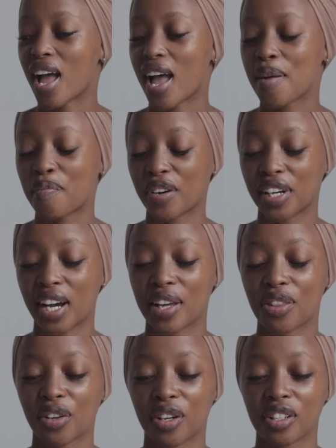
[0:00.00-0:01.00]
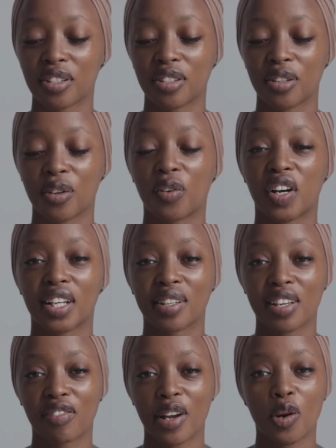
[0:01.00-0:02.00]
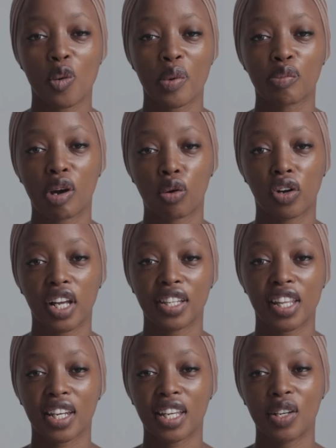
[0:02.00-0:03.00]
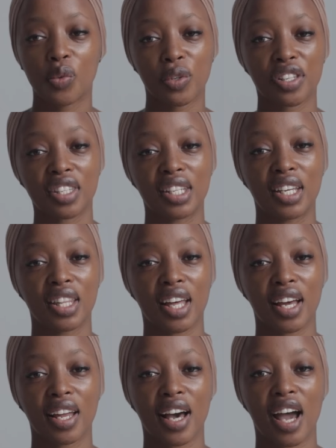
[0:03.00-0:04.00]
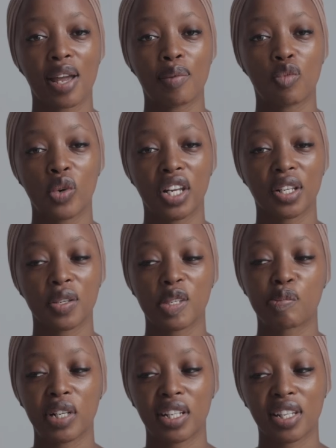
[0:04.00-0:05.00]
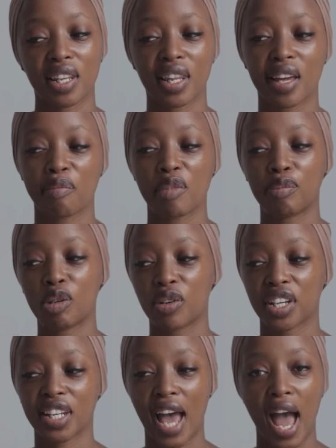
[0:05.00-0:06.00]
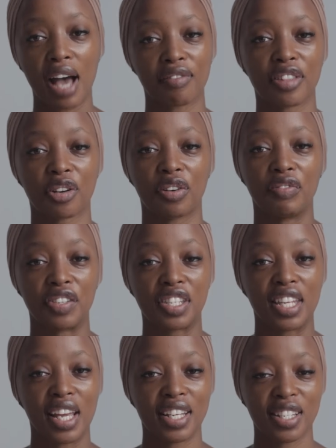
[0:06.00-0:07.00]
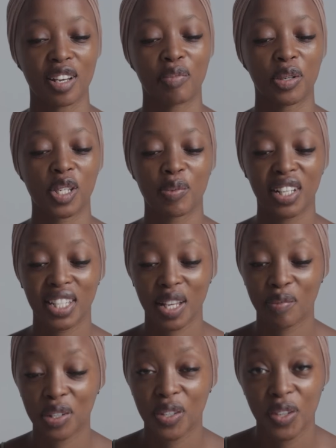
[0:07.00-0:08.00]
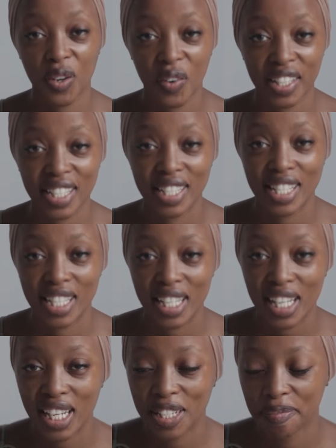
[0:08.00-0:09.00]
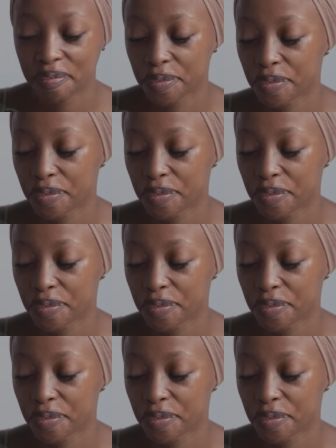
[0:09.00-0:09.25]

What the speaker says: But I thought, you know what, if I open my wallet, then he will see that I am willing to split and then maybe we could have the conversation about splitting. But you know what he did?